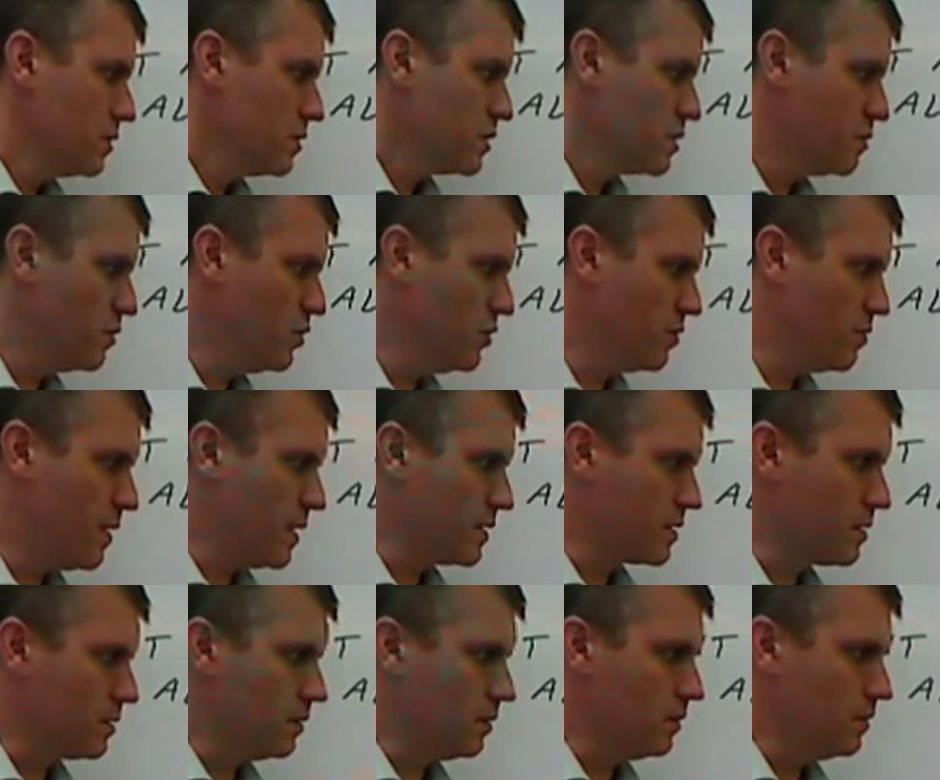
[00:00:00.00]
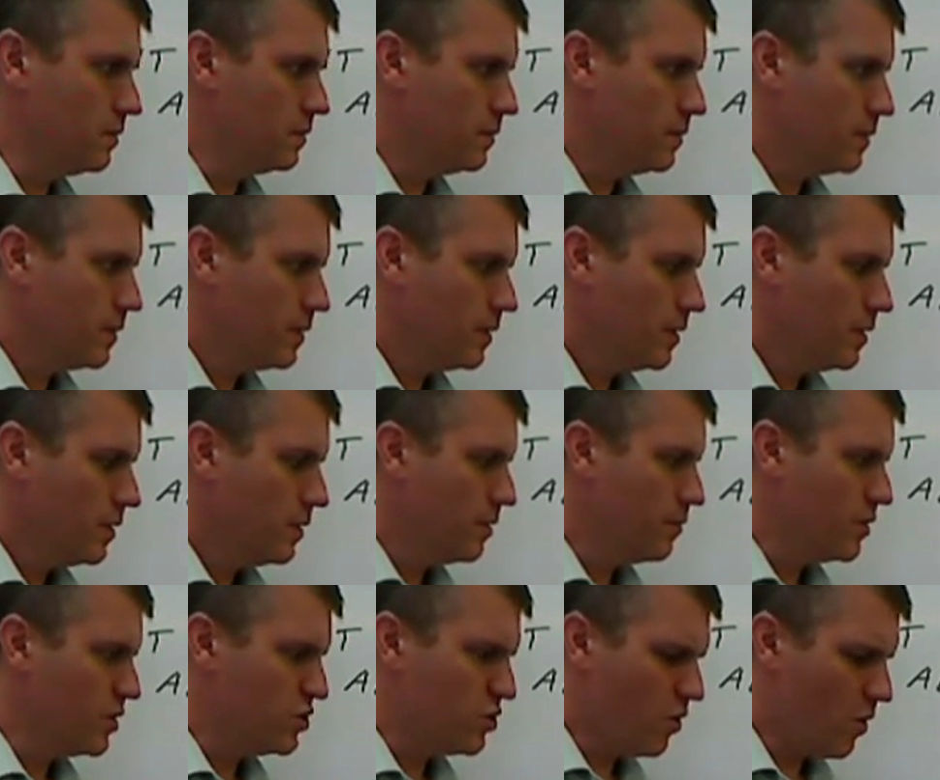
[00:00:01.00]
Smooth muscle, the
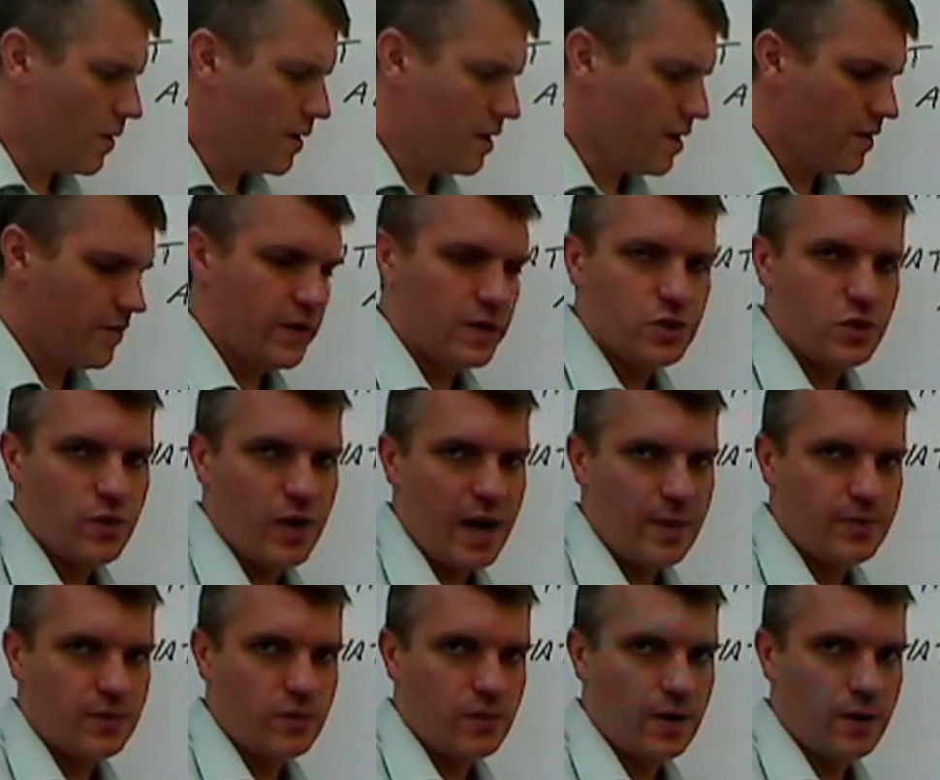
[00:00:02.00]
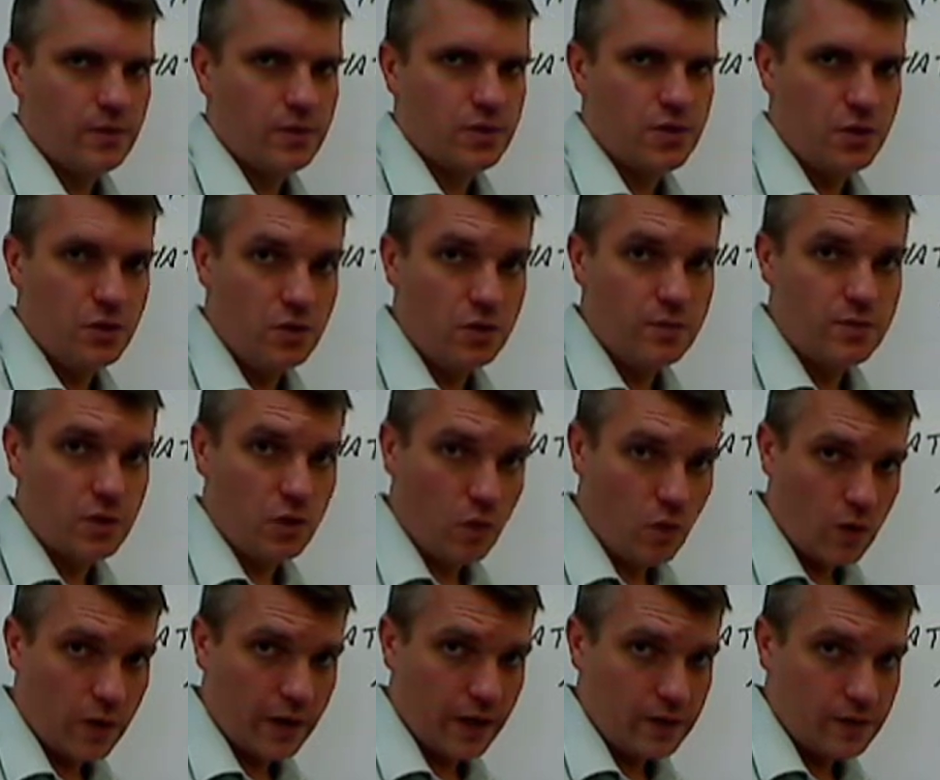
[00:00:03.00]
majority of it is wrapped around tubed
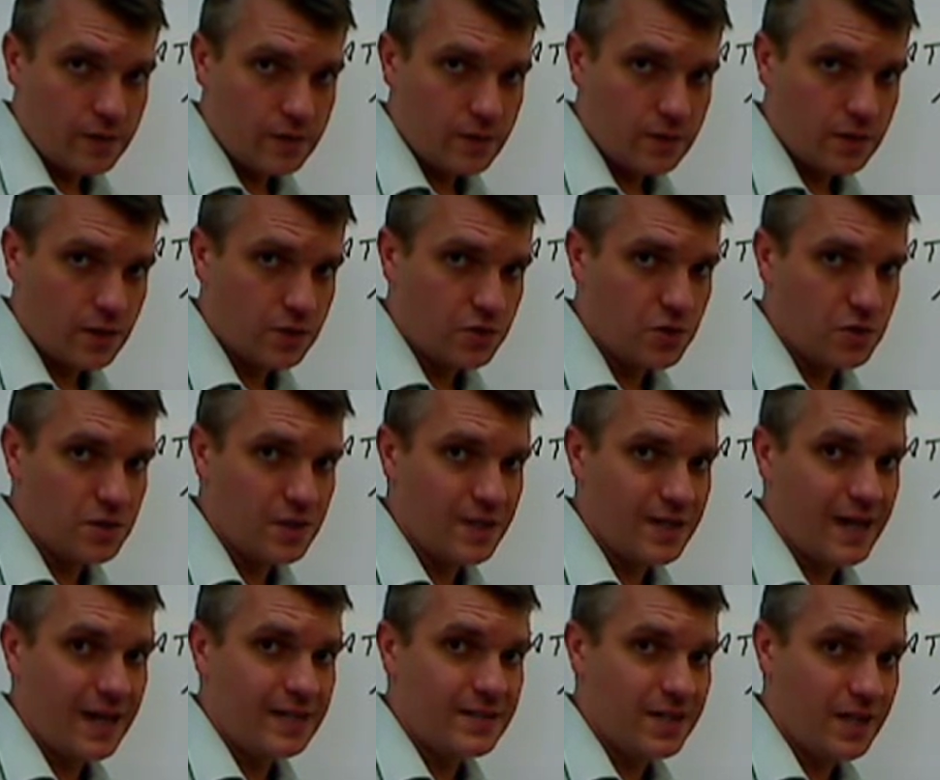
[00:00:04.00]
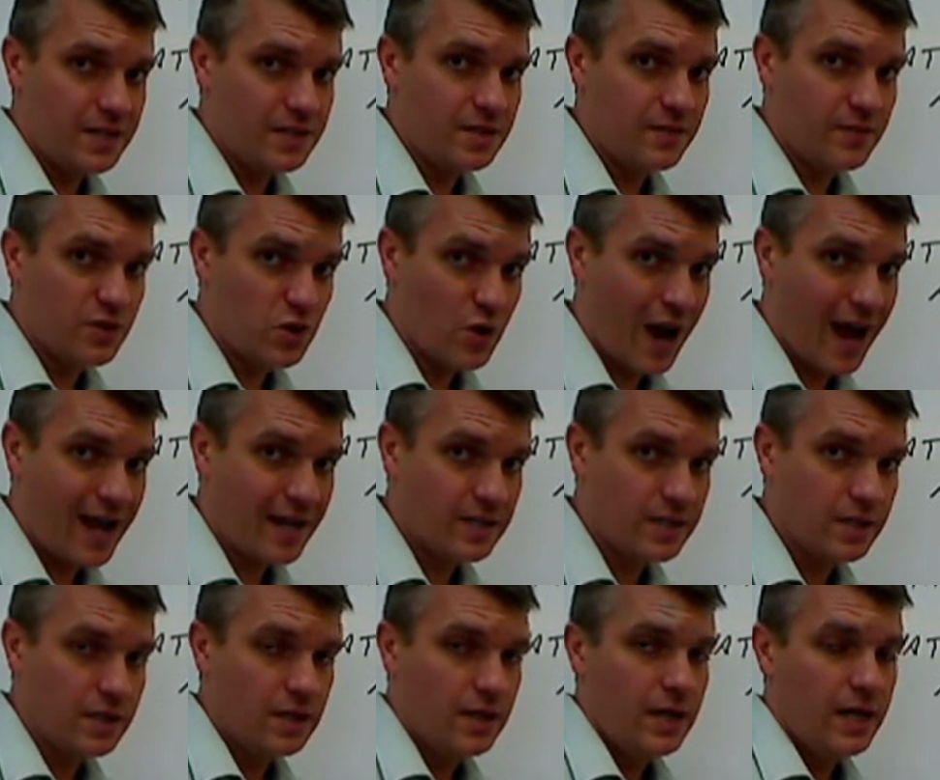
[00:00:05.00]
organs such as the digestive
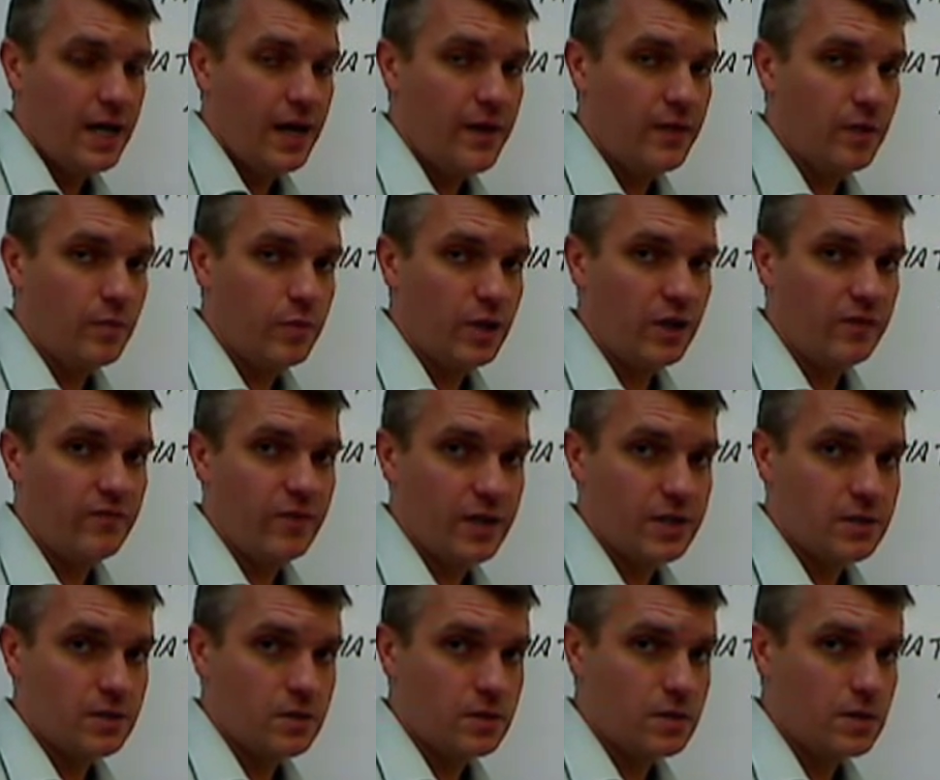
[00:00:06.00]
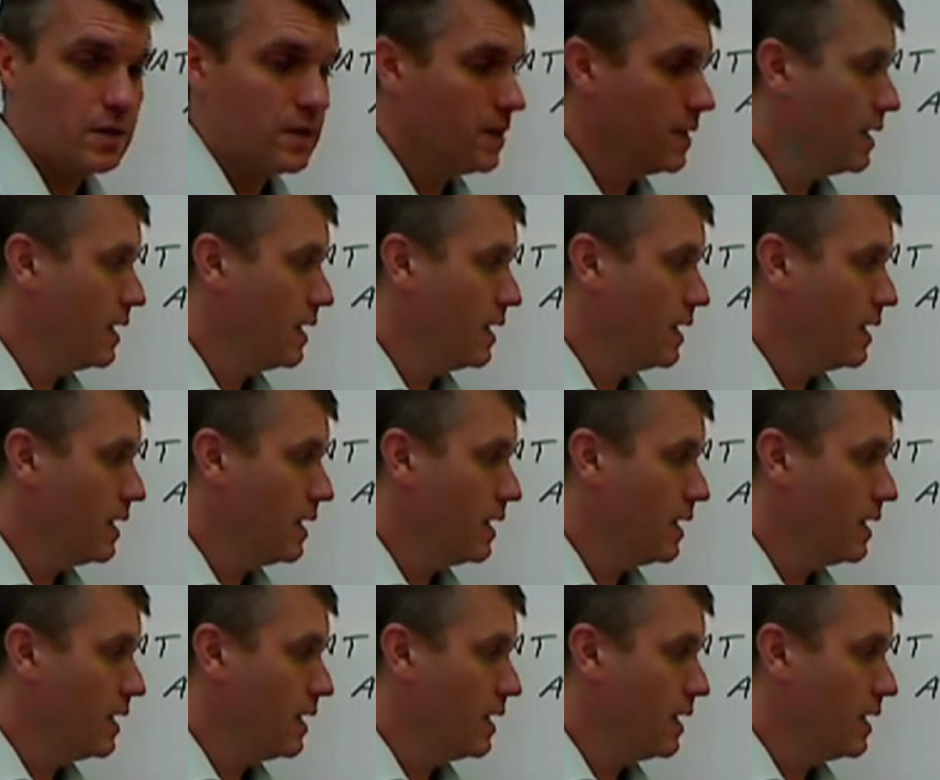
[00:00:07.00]
tract and the blood vessels.